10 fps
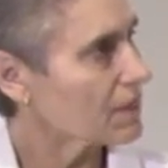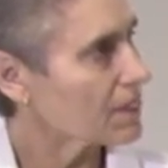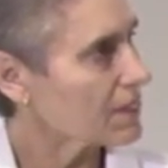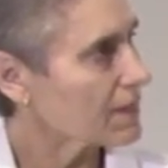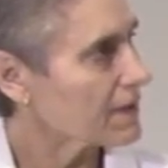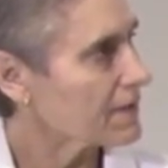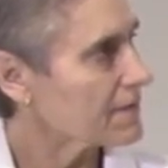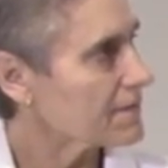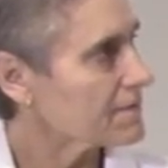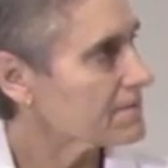
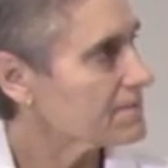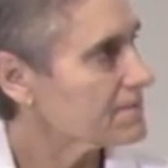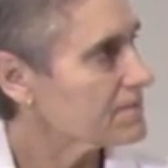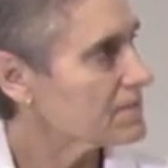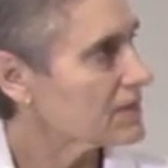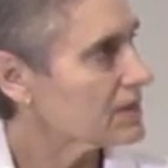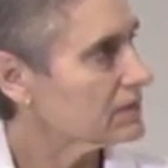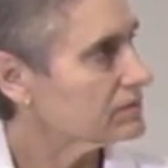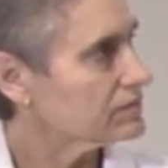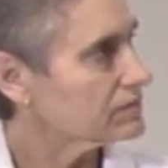
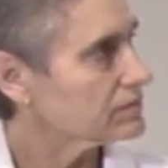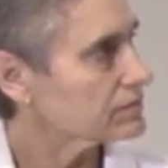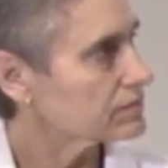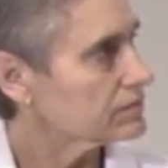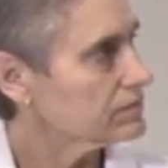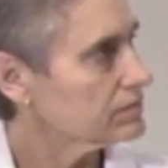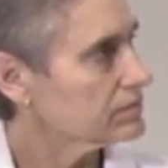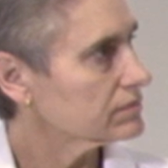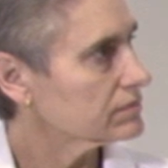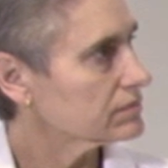
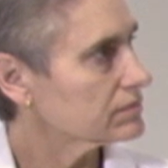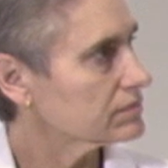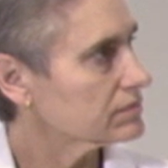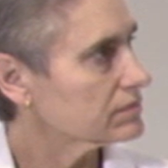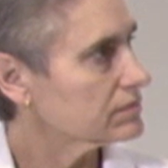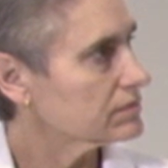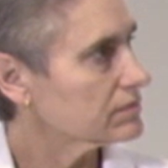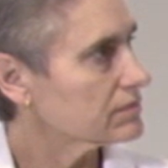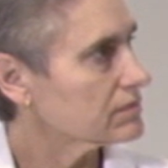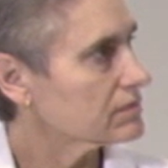
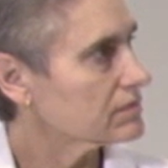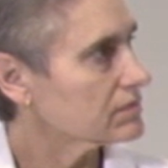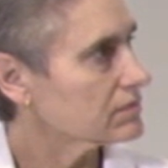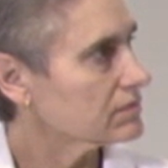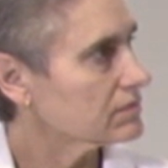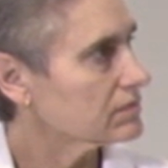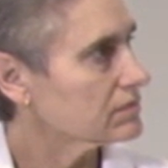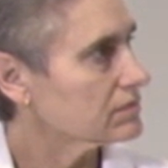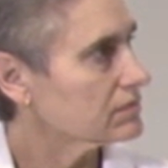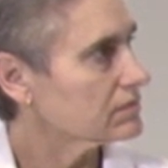
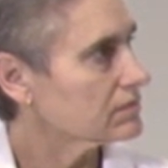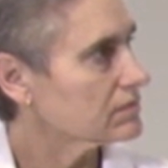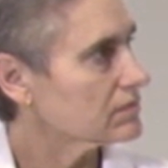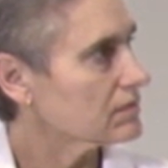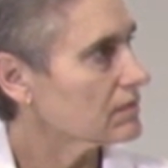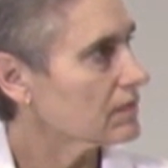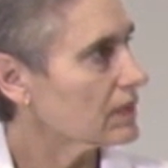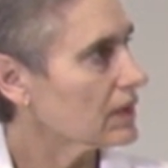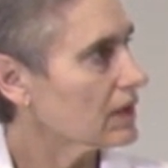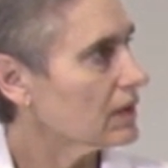
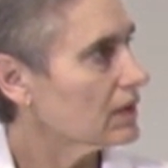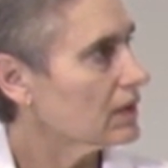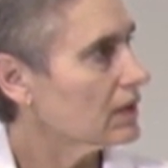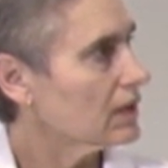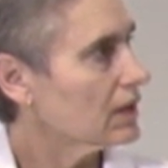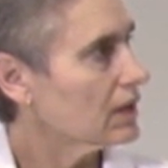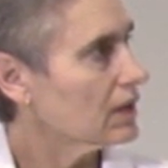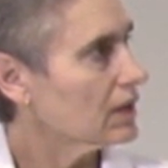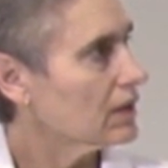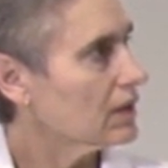
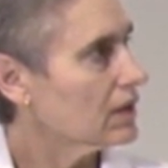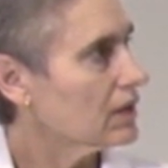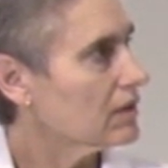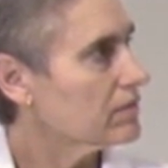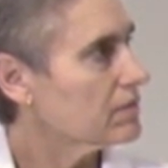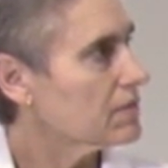The person shown says nothing.